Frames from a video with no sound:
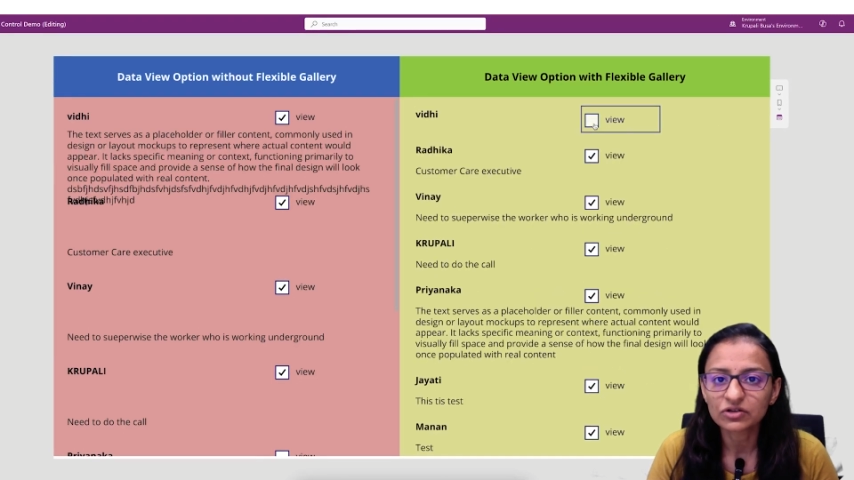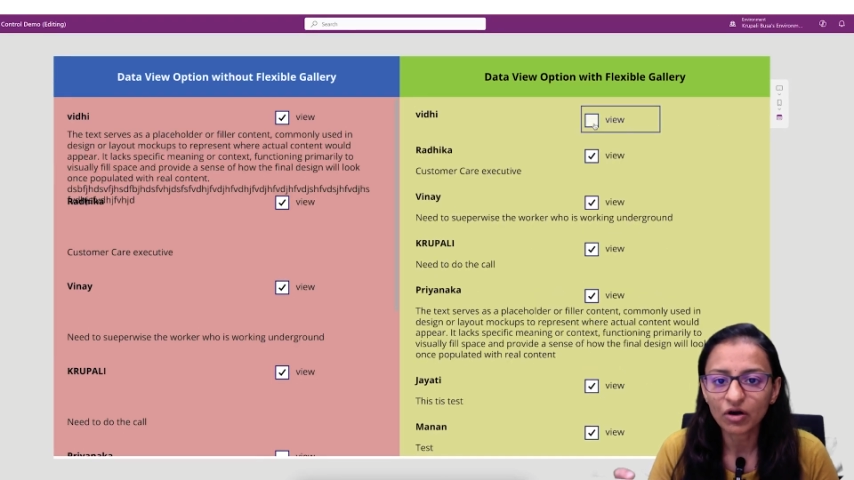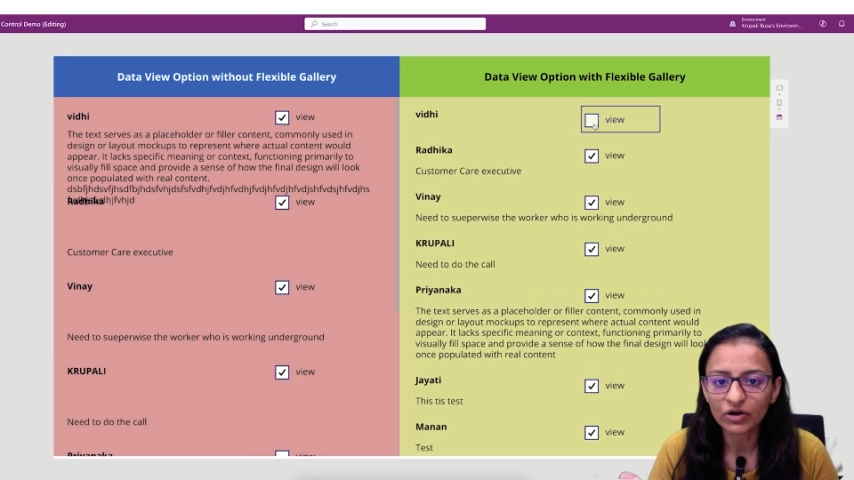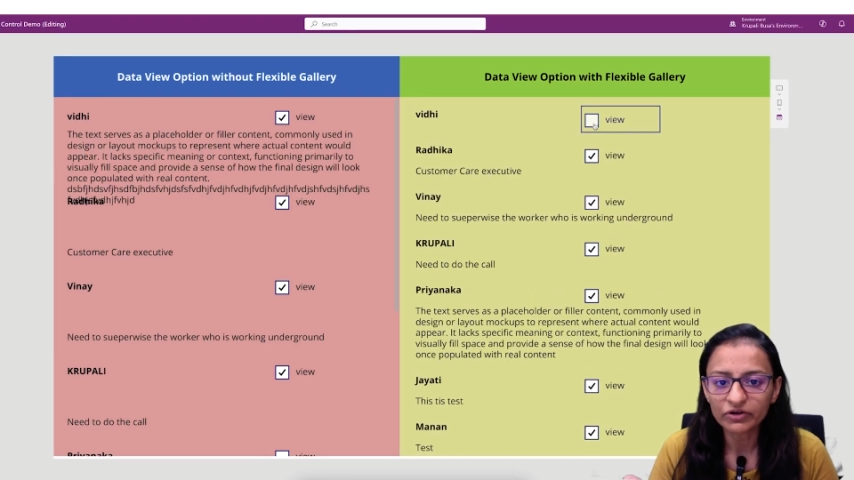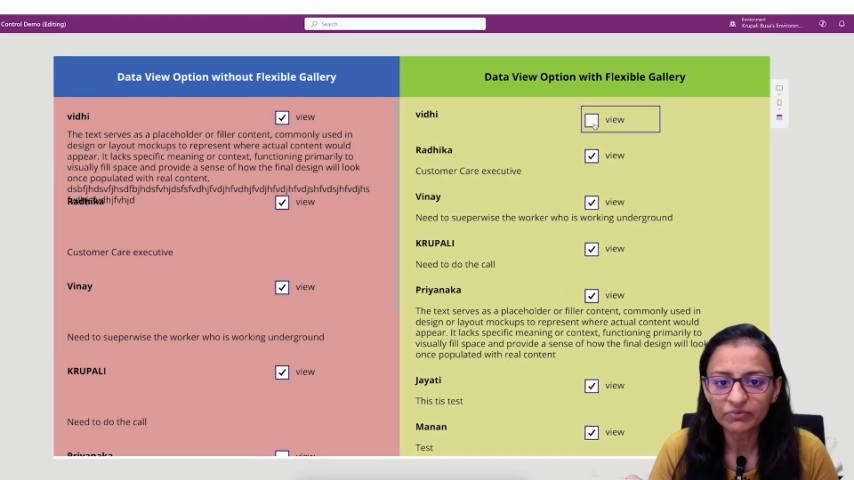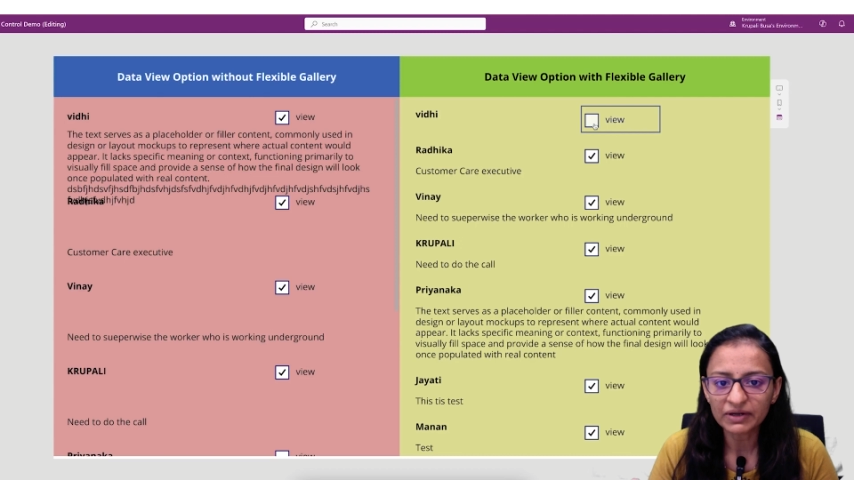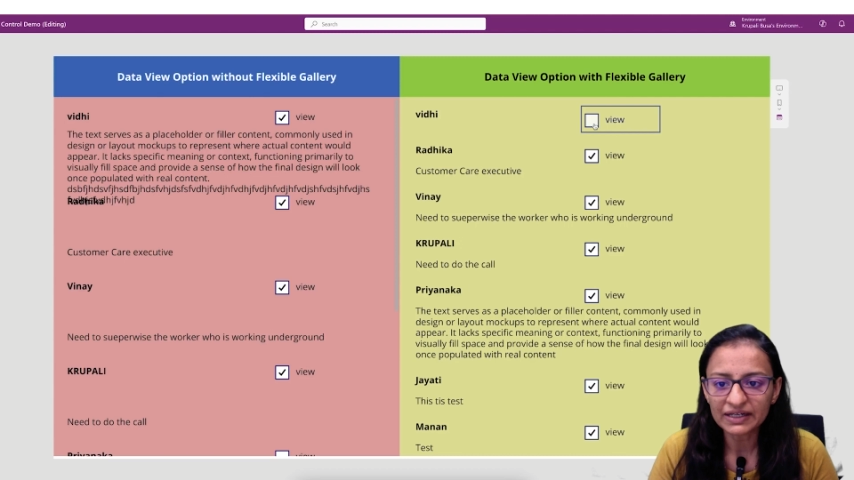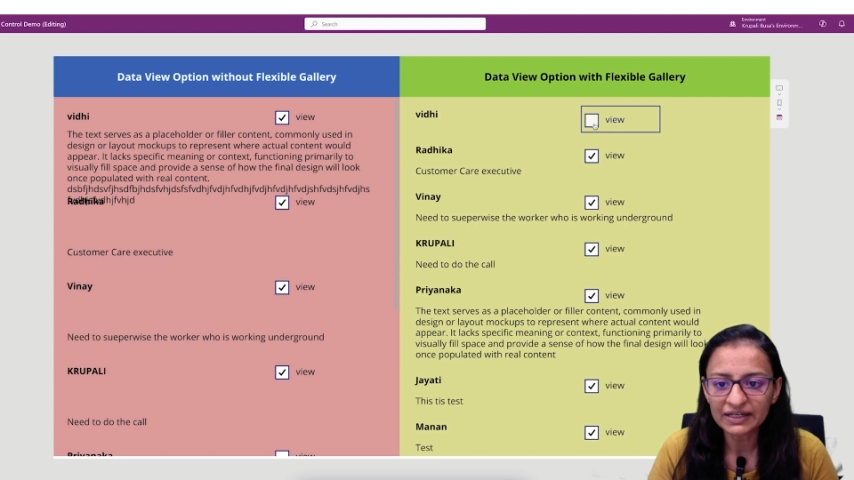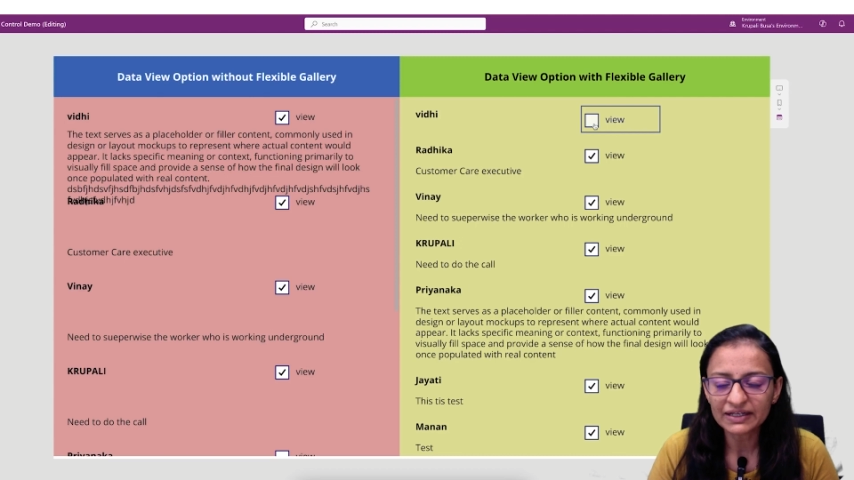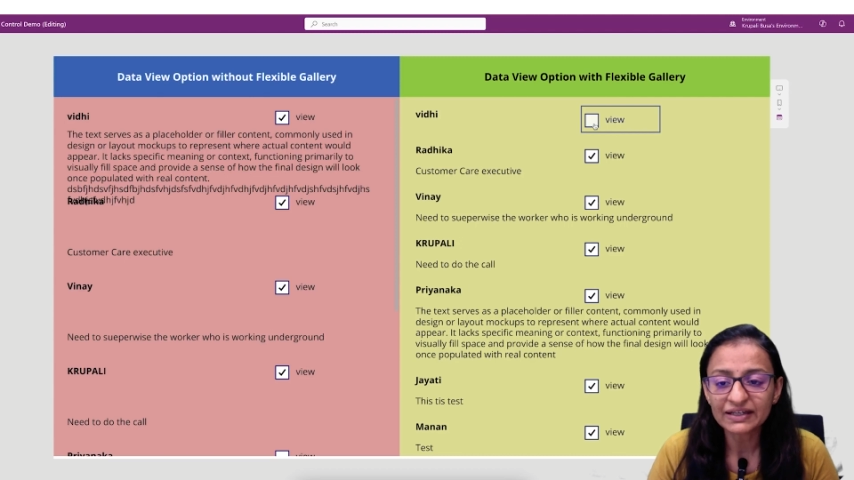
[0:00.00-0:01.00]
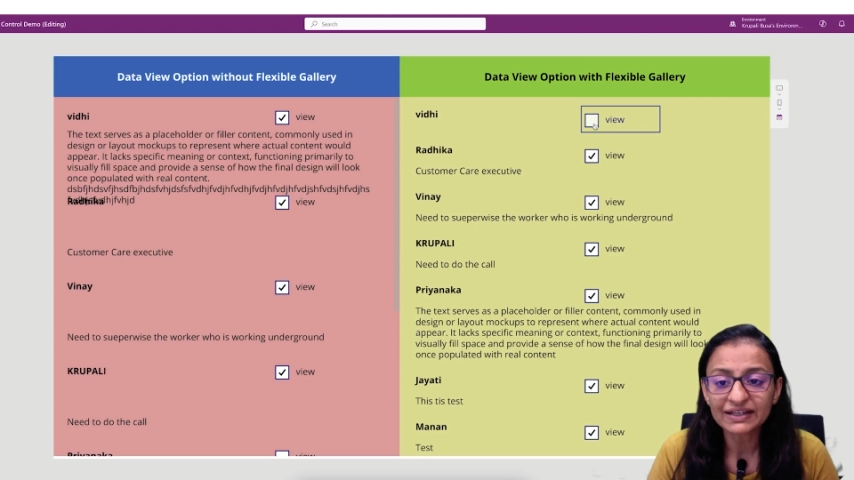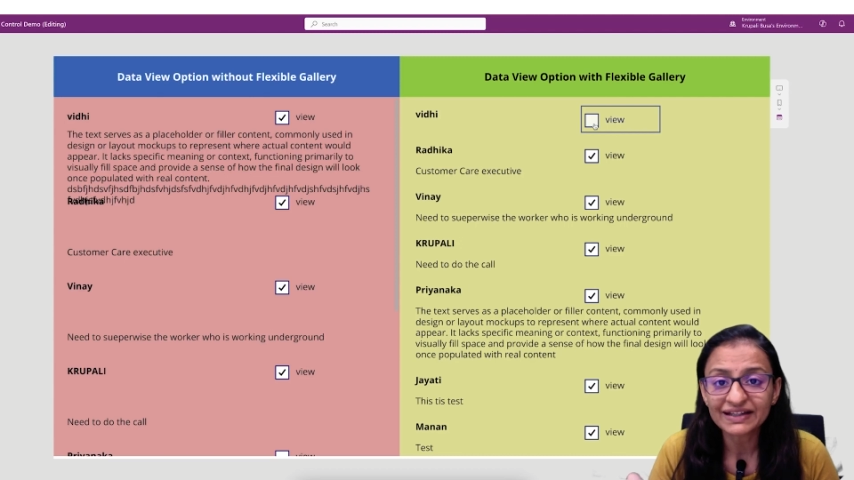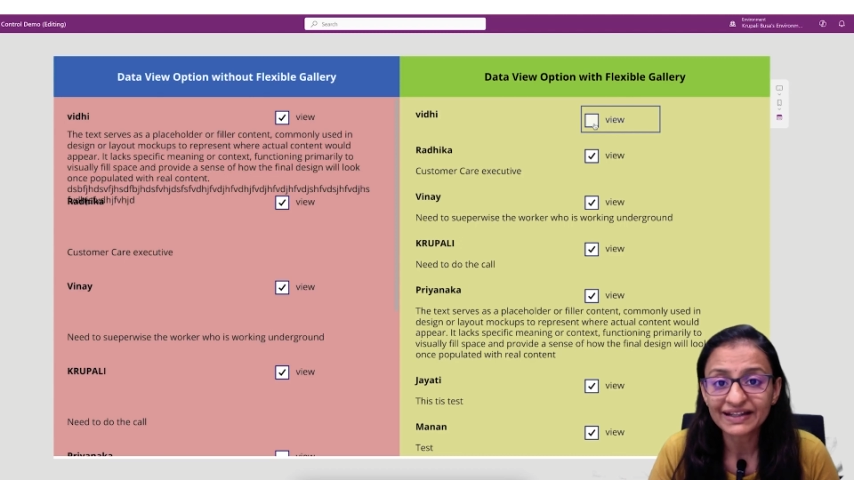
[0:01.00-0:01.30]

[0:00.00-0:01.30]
automatically